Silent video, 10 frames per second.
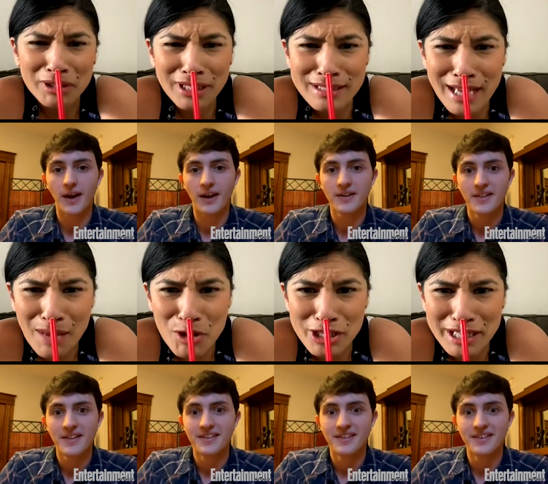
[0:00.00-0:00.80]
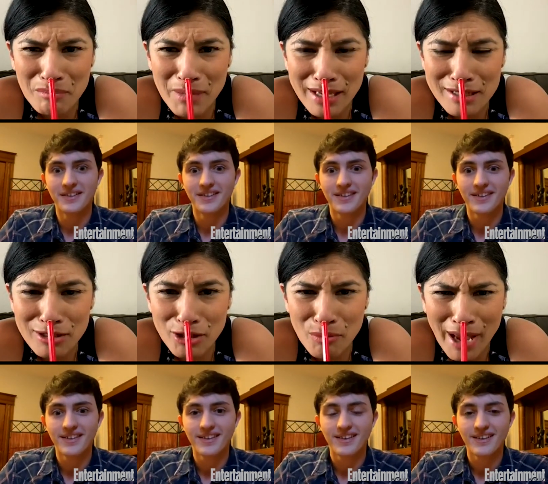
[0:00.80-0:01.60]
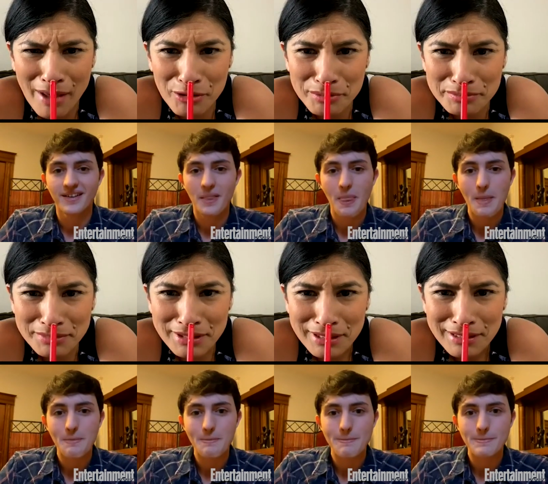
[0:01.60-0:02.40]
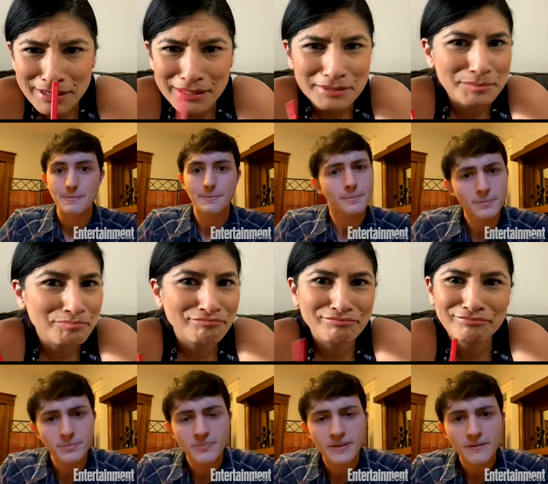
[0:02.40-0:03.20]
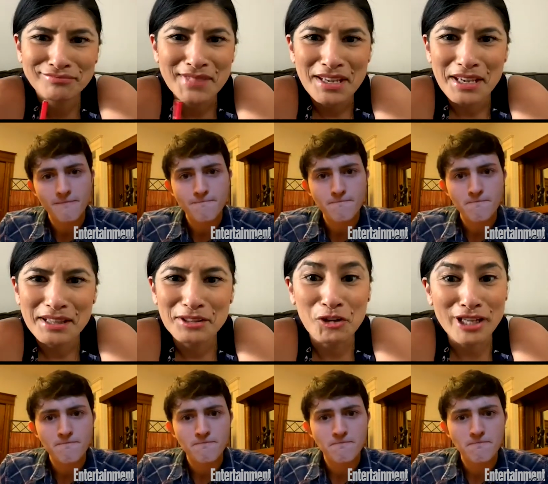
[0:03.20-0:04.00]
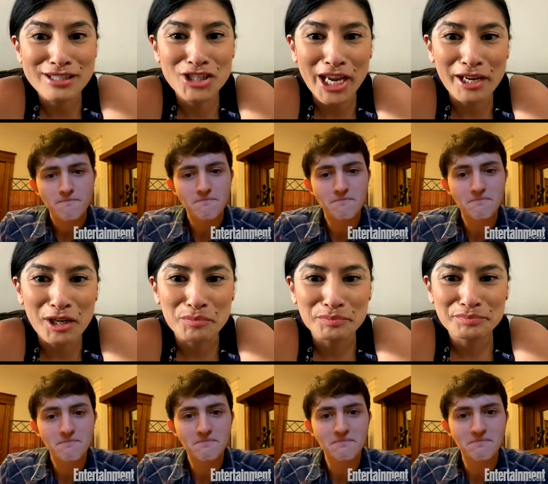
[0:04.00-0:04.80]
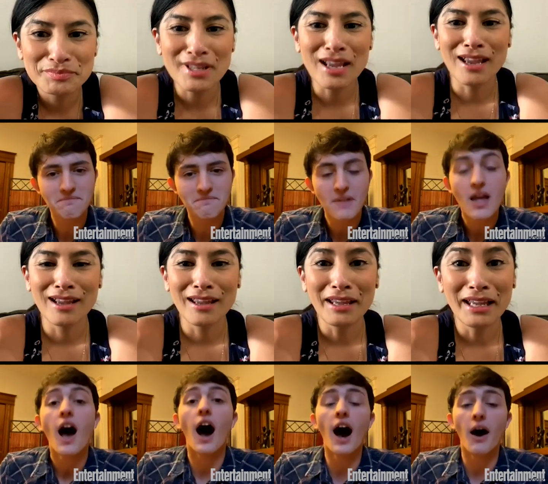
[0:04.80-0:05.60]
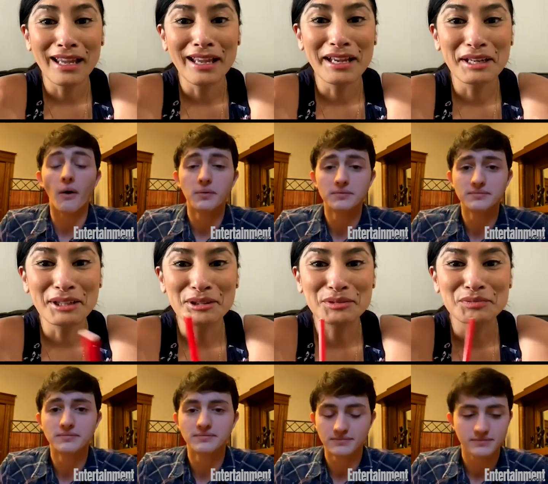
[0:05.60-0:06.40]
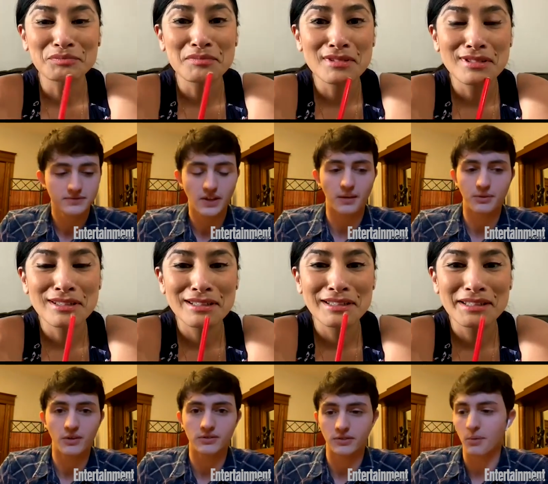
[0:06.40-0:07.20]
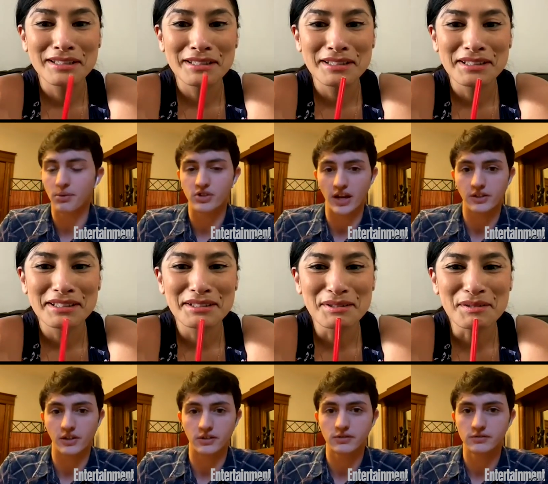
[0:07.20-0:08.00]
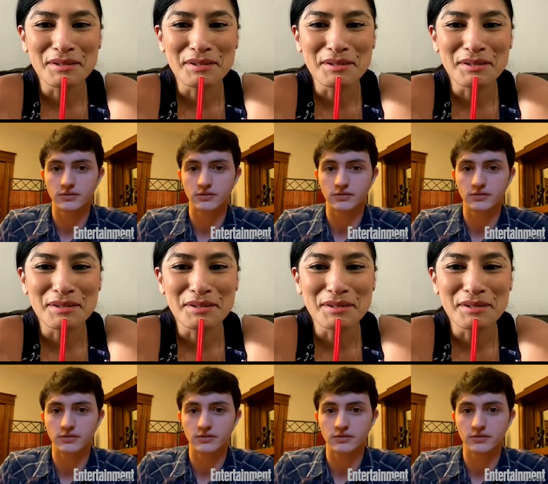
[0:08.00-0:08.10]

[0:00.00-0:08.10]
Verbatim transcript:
Speaker 1: okay.
Speaker 2: Didn't make it to the bathroom?
Speaker 1: Hmm?
Speaker 2: No, that's Jacob. Oh,
Speaker 1: Jacob, don't project your